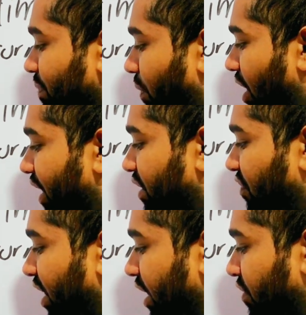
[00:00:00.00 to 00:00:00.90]
point of
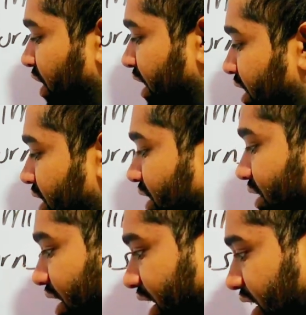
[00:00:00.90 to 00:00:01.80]
value, here
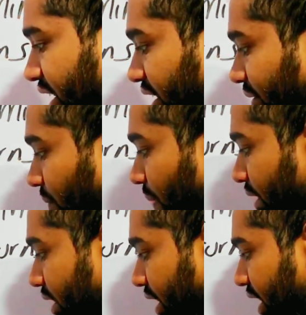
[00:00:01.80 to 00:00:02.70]
A,
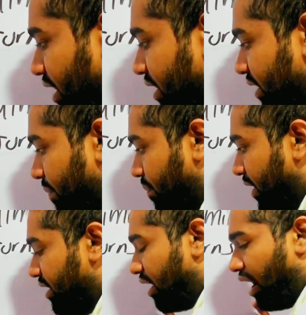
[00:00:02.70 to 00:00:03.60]
here
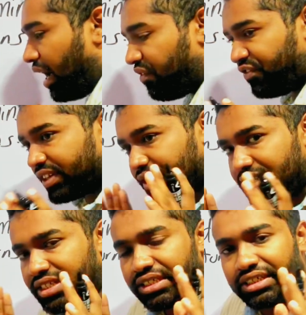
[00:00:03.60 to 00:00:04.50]
B, after a
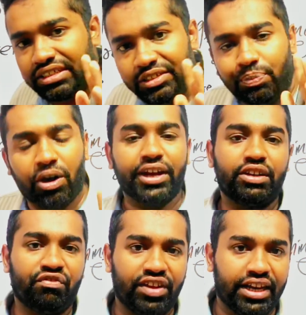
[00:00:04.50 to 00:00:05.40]
certain point
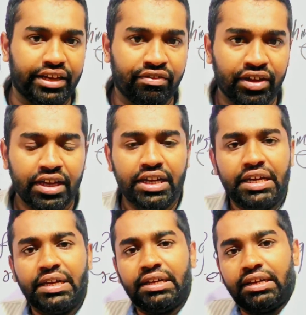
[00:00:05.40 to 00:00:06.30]
of value,
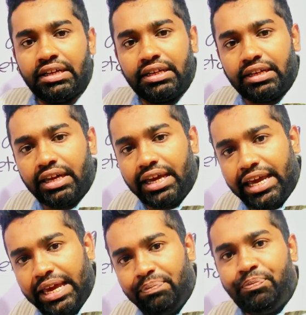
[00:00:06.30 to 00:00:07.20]

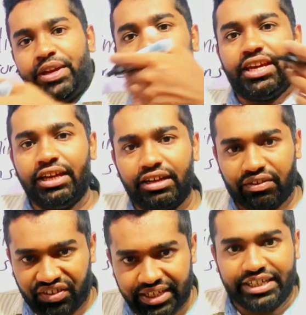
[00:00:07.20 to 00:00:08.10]
AP,
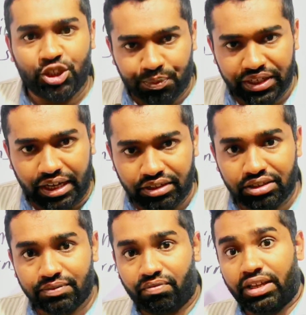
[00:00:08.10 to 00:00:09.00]
average product,
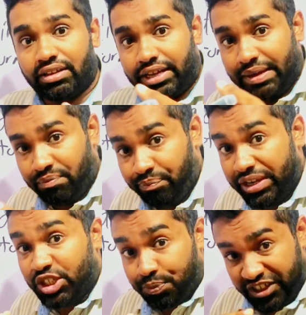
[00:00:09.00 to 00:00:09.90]
MP,
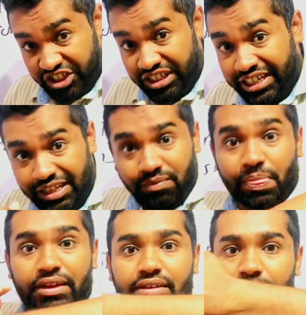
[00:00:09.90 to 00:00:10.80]
especially
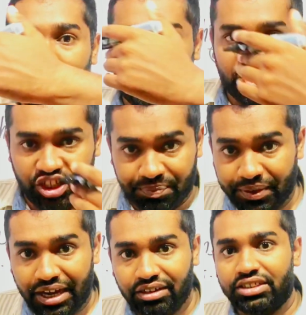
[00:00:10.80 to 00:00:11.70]
marginal
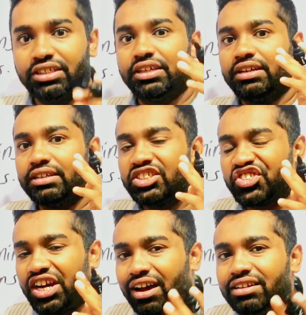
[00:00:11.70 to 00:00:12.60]
product,
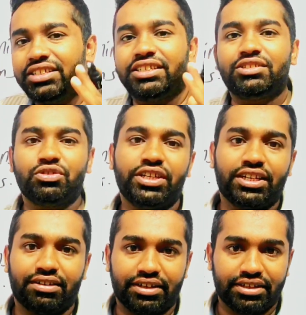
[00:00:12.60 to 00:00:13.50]
starting to
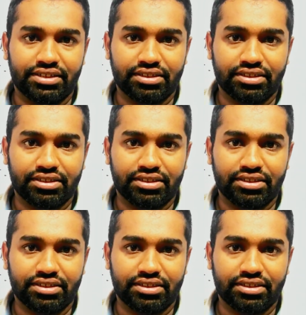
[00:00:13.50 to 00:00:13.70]
decrease.